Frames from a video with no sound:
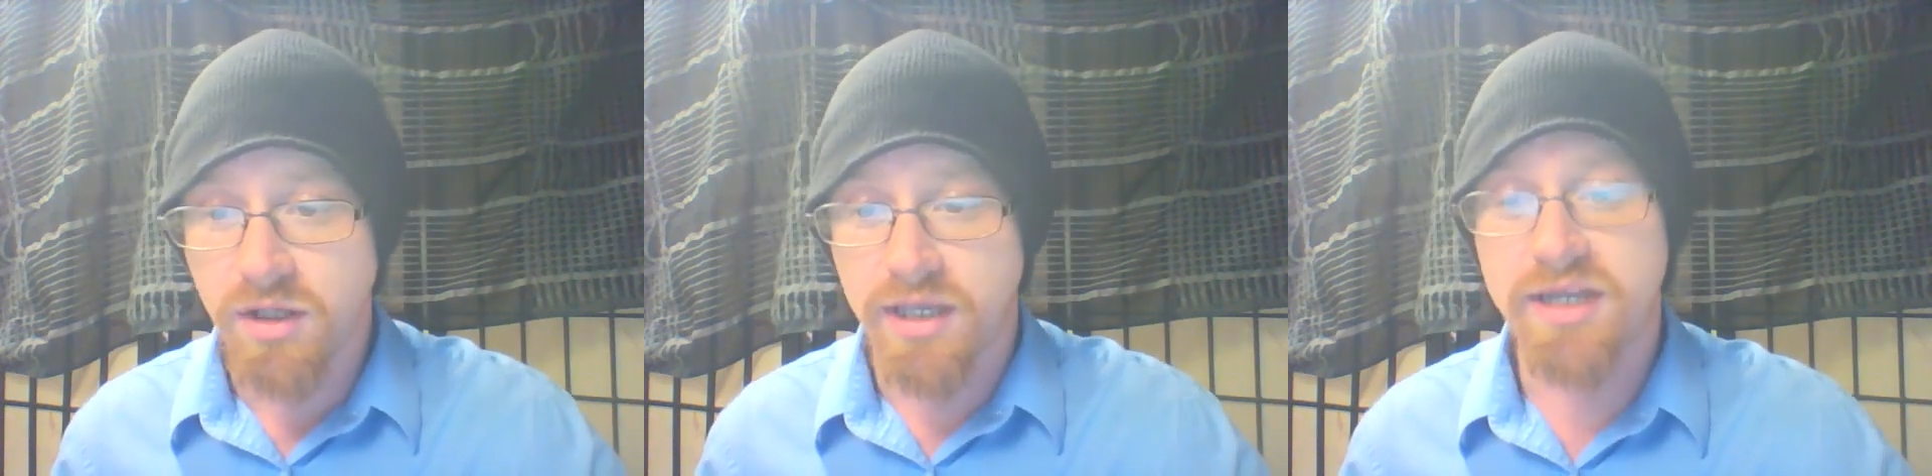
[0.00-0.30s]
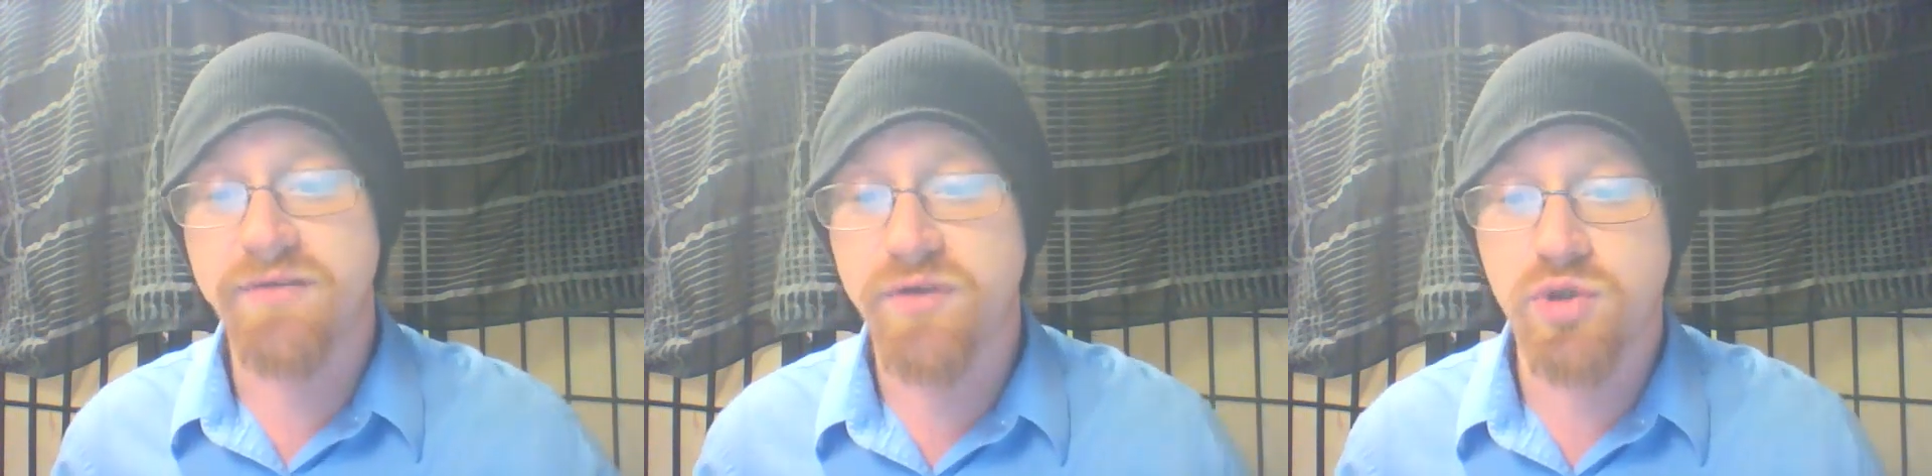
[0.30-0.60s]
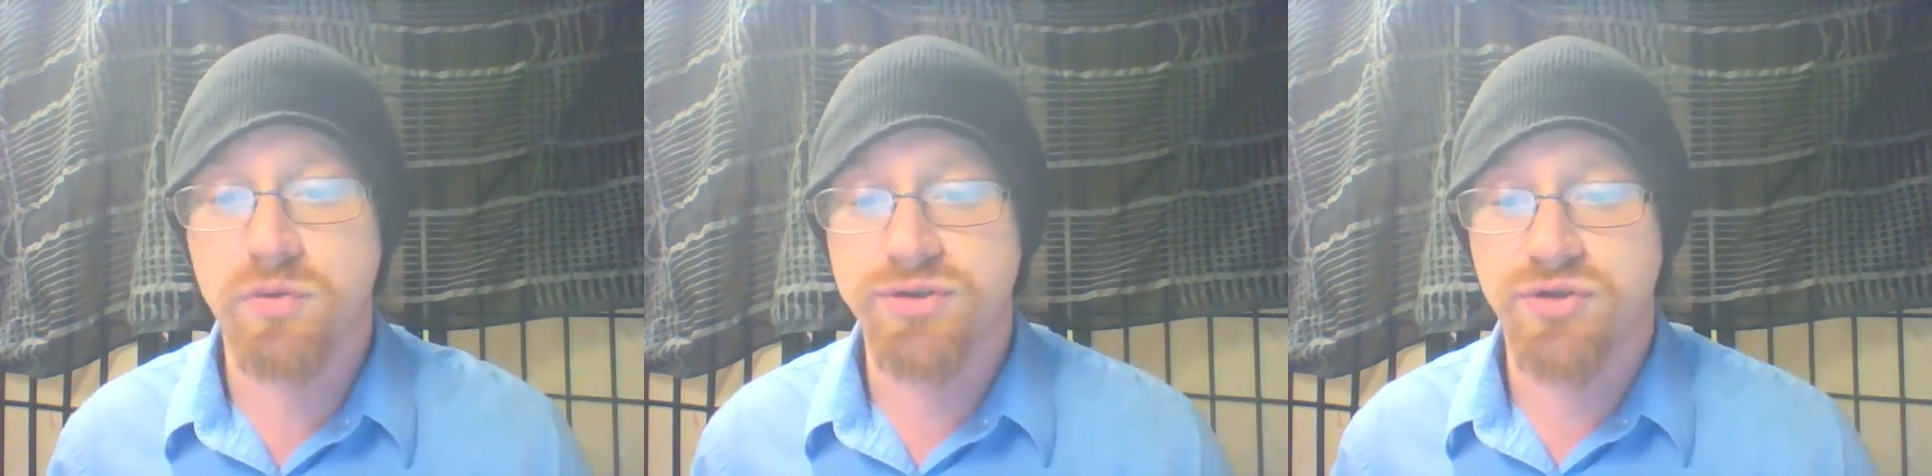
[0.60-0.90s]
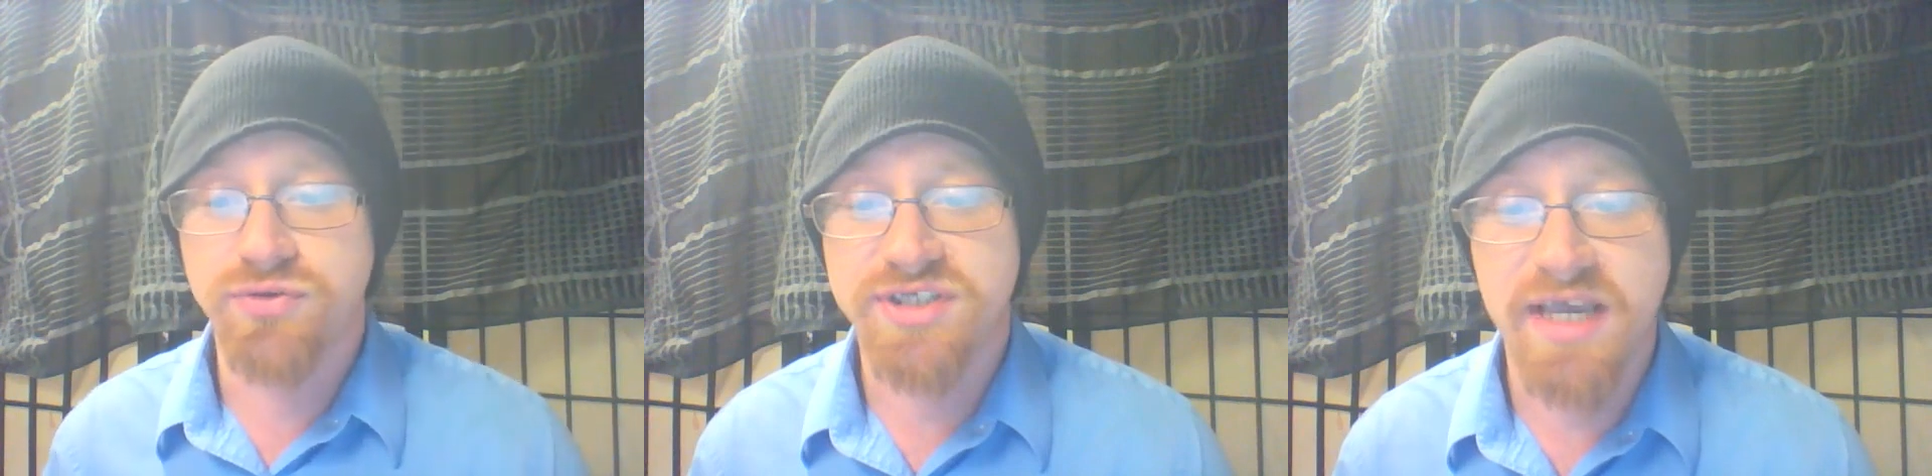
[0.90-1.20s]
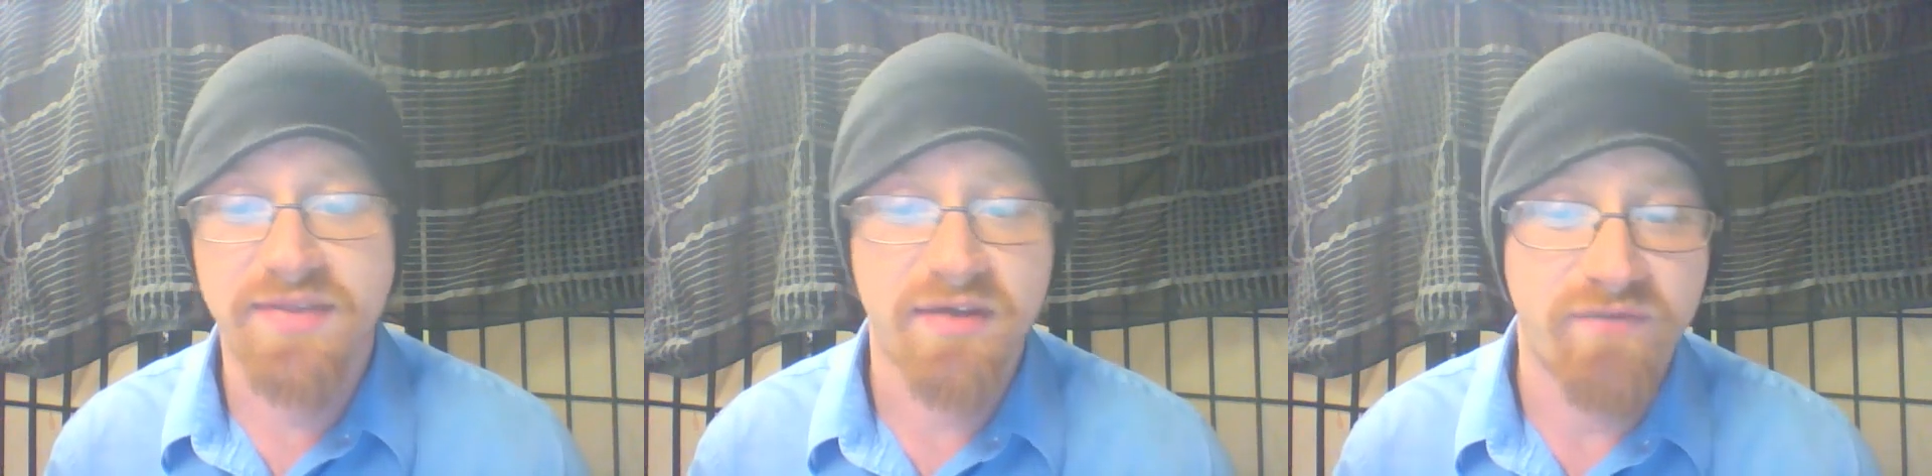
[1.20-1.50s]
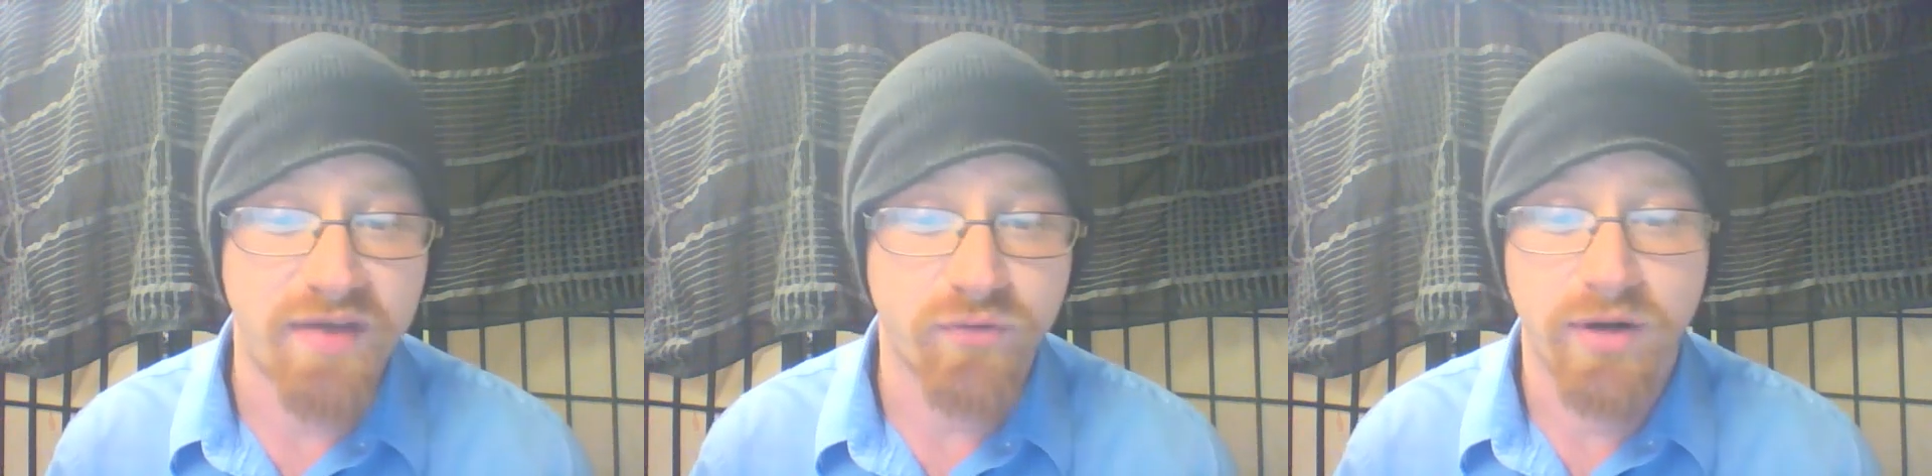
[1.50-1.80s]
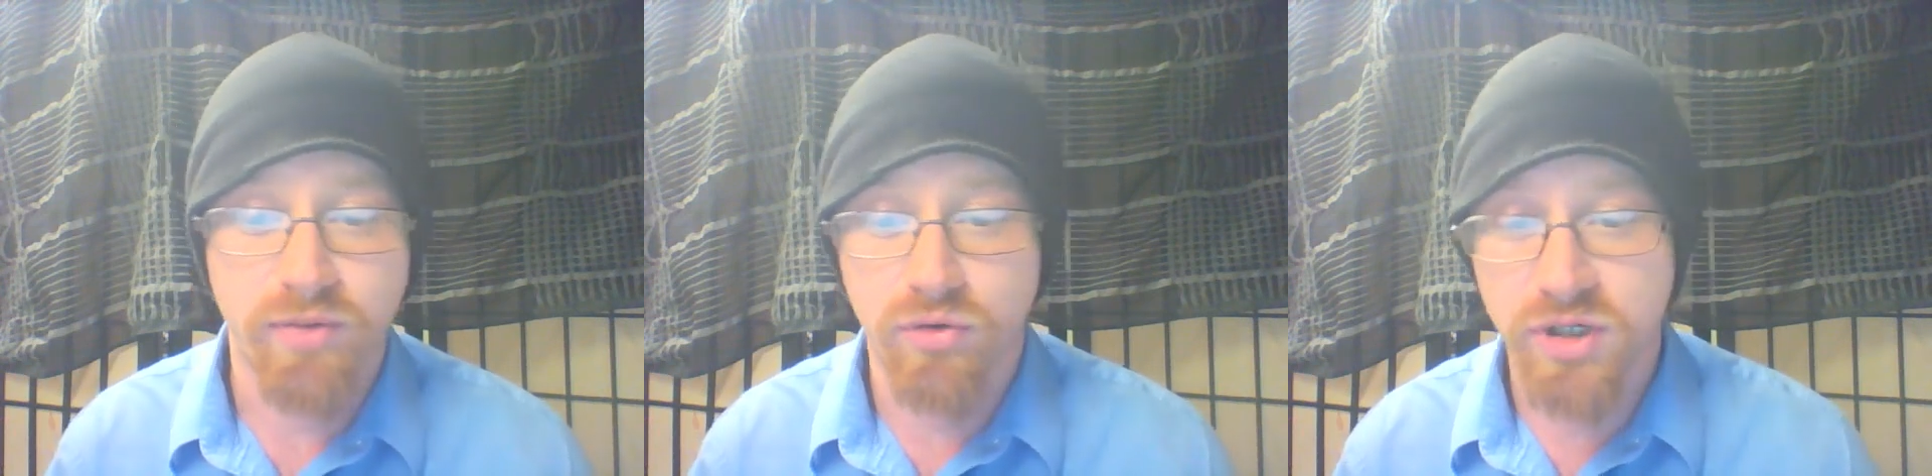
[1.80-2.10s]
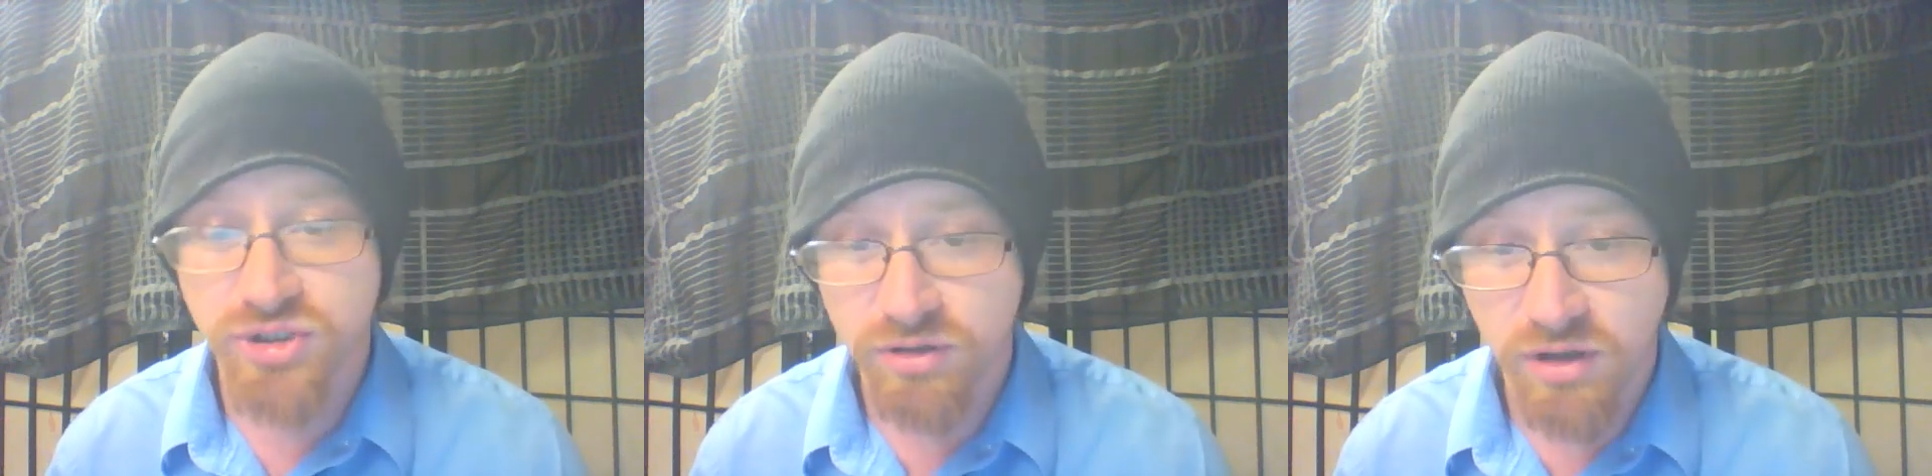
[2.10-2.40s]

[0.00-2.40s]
Individuals who say they favor immigration